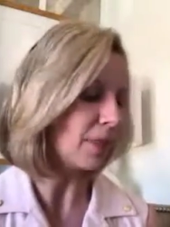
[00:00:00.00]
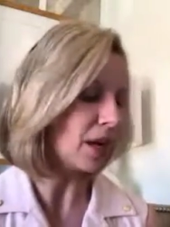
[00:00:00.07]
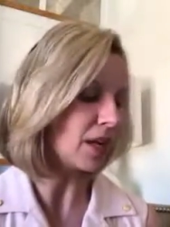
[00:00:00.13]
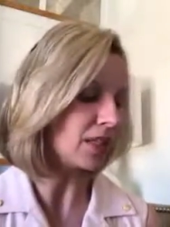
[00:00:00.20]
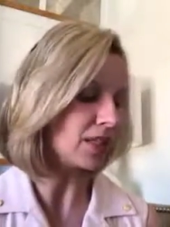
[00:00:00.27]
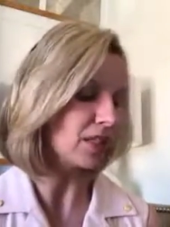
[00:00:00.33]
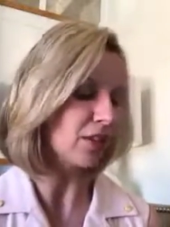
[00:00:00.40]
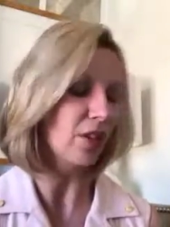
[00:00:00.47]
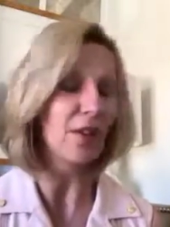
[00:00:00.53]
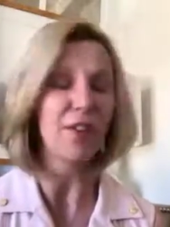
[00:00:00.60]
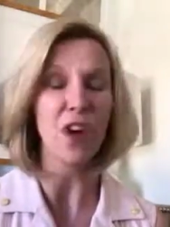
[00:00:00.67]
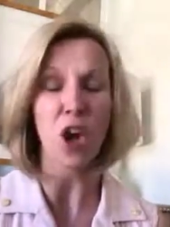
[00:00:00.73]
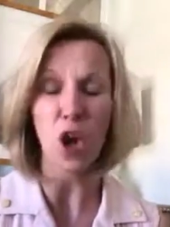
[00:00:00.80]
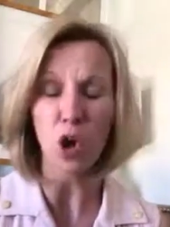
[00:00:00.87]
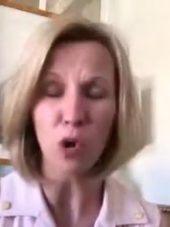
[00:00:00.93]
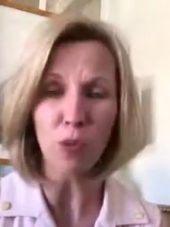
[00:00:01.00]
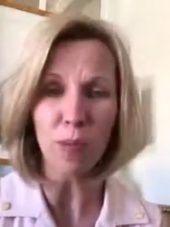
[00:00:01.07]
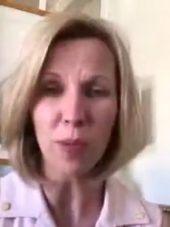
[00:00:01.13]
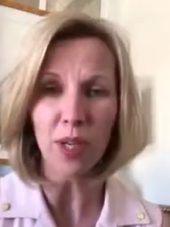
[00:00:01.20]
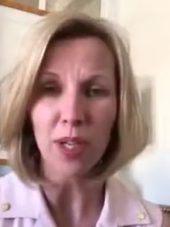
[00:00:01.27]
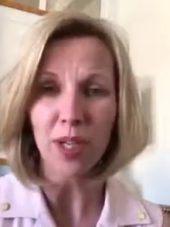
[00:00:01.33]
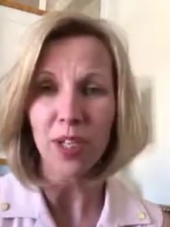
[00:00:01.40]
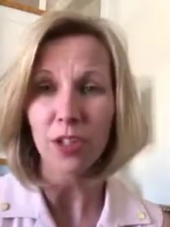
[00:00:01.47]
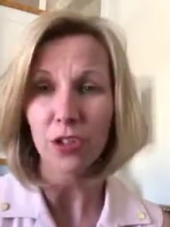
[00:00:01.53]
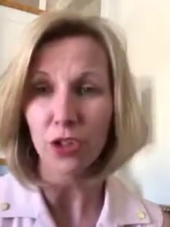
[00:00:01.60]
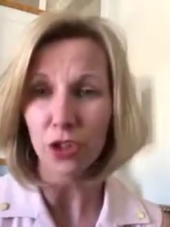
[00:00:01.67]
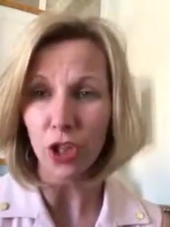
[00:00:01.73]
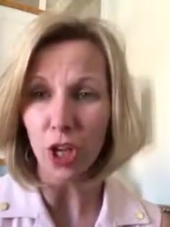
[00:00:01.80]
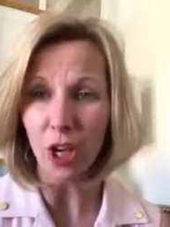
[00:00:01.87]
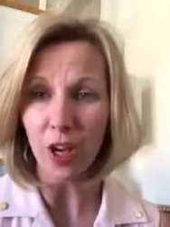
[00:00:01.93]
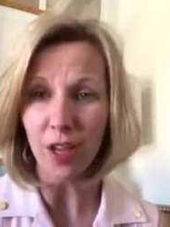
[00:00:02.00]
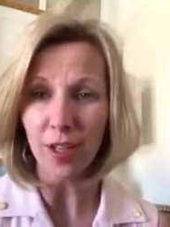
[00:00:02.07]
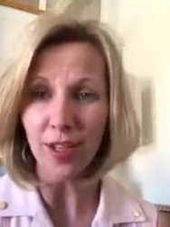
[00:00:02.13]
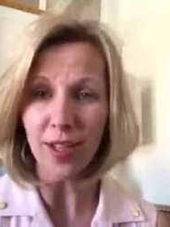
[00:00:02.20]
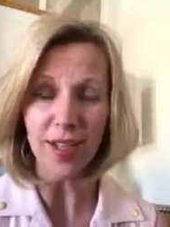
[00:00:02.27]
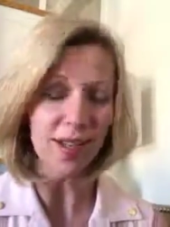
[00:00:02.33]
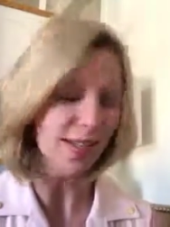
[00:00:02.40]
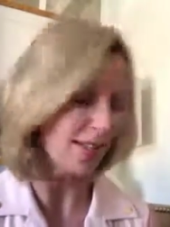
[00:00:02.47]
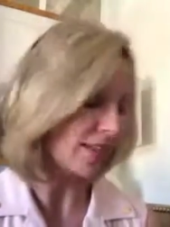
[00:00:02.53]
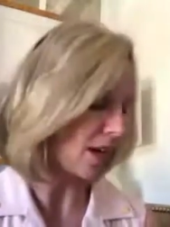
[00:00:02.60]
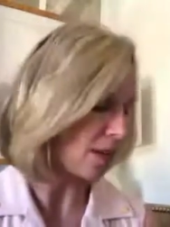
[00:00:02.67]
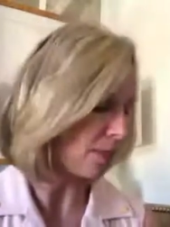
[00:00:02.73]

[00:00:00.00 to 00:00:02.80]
apostle of hope. John is